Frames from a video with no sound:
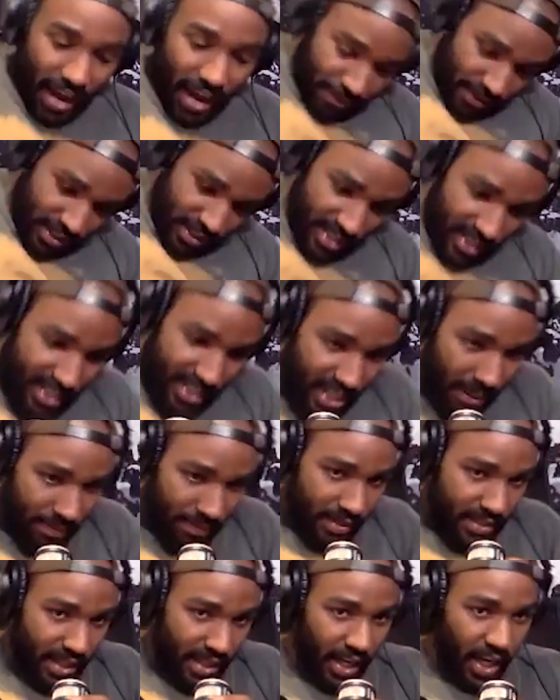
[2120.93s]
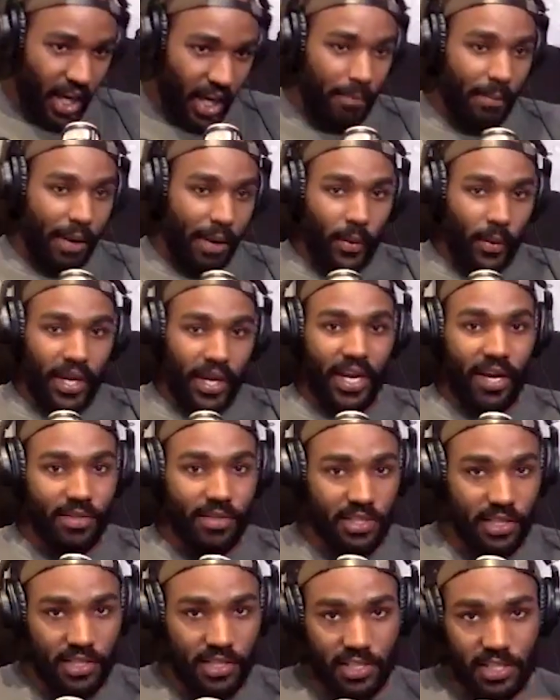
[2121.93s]
I've just accepted today on my way here. I
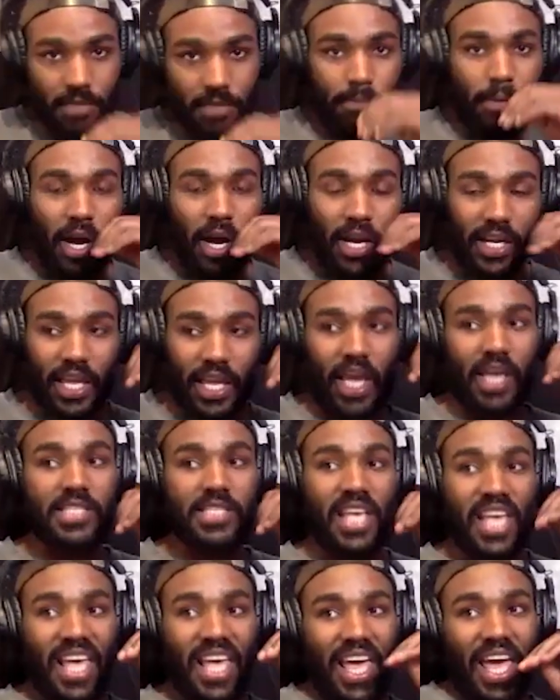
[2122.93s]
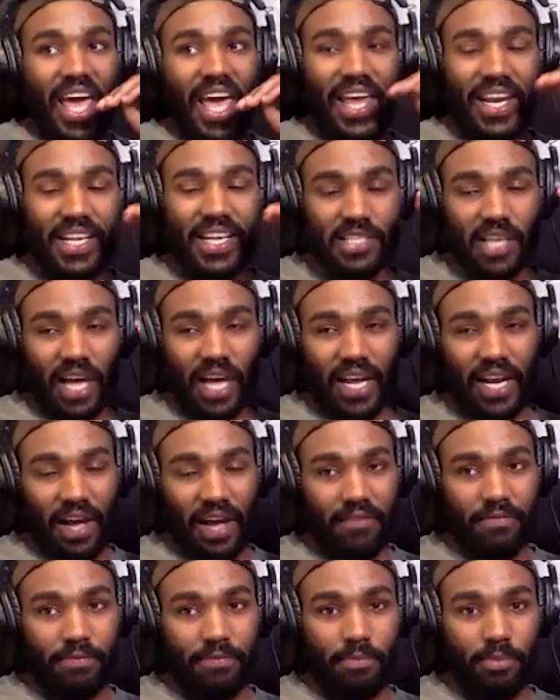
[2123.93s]
was listening to some podcast, and it's and
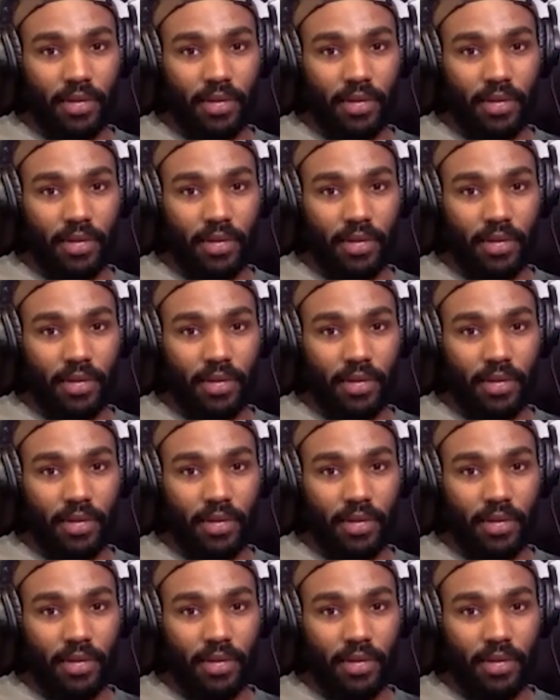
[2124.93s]
I've